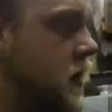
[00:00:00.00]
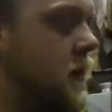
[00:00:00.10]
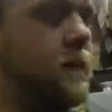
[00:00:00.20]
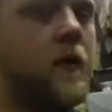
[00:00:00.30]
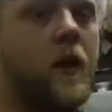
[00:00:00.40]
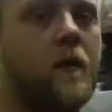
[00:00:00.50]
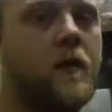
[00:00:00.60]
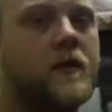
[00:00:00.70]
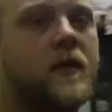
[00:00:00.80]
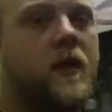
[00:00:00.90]
I'll
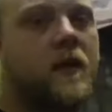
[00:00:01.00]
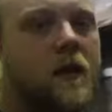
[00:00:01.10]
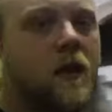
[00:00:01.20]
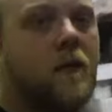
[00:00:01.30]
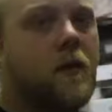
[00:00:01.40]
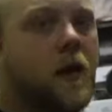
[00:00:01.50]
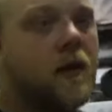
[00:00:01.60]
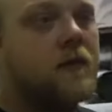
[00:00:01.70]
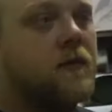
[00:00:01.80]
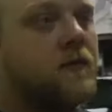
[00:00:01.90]
probably sand that
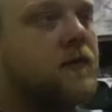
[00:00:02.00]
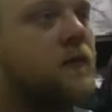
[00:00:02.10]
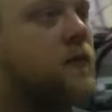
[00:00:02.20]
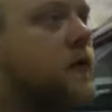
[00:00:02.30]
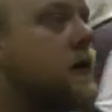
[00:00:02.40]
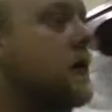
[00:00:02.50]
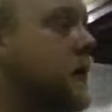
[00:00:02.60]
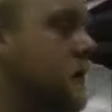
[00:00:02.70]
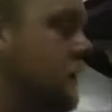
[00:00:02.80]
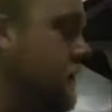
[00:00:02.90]
epoxy with some
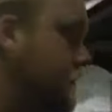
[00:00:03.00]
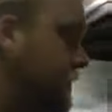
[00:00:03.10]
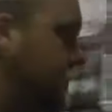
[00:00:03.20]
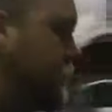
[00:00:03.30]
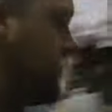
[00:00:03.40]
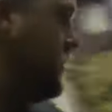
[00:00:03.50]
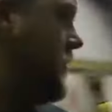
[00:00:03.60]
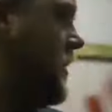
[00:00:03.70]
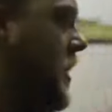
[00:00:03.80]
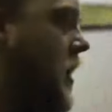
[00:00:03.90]
180
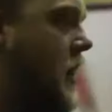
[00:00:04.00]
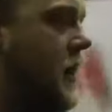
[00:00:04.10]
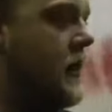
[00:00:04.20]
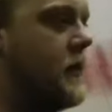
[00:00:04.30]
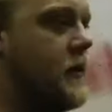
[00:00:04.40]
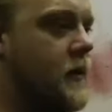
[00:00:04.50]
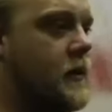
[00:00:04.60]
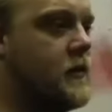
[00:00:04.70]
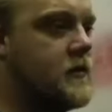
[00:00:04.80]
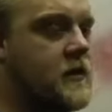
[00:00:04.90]
and
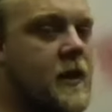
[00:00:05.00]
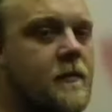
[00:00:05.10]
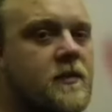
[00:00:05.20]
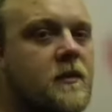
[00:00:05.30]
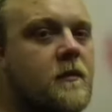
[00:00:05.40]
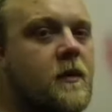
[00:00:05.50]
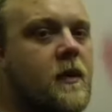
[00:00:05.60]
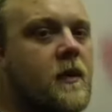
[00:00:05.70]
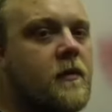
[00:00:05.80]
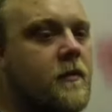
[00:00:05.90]
slap some
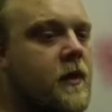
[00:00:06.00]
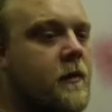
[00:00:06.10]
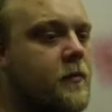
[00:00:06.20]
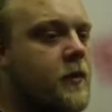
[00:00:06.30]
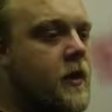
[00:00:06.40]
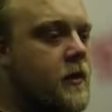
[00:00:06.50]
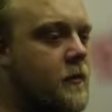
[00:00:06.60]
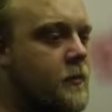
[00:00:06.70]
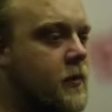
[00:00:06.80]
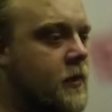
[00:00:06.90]
3M
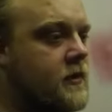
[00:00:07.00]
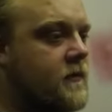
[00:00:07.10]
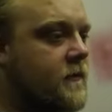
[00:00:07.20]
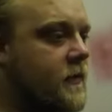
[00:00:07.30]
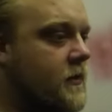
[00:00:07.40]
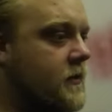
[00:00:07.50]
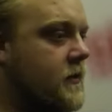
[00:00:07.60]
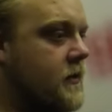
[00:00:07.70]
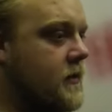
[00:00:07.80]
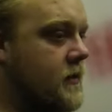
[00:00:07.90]
Platinum Plus filler
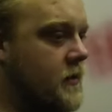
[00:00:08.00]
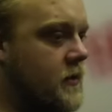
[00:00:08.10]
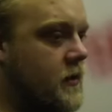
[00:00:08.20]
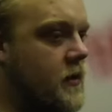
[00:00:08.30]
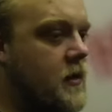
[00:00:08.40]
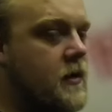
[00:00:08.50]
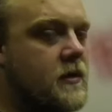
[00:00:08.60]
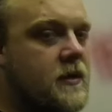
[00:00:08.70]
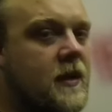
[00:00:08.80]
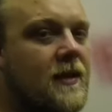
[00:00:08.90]
in it,
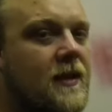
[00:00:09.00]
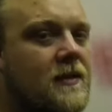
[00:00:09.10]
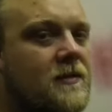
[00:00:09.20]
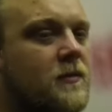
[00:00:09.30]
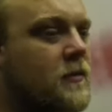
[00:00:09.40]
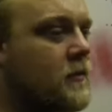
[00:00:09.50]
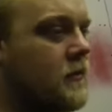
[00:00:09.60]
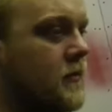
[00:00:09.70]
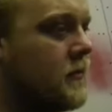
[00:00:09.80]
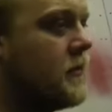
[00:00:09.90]
sand that smooth,
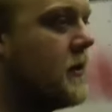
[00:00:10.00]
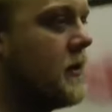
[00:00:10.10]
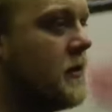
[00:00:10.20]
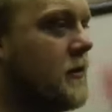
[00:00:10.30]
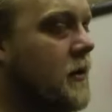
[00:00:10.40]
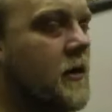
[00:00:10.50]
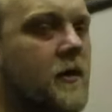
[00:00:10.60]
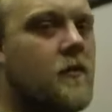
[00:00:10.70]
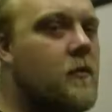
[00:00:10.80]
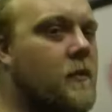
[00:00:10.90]
and
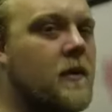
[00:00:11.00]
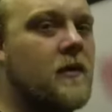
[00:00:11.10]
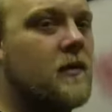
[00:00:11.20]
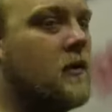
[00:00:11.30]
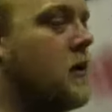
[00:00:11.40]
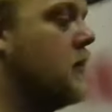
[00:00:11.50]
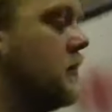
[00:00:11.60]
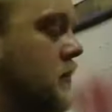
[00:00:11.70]
we'll be good to go.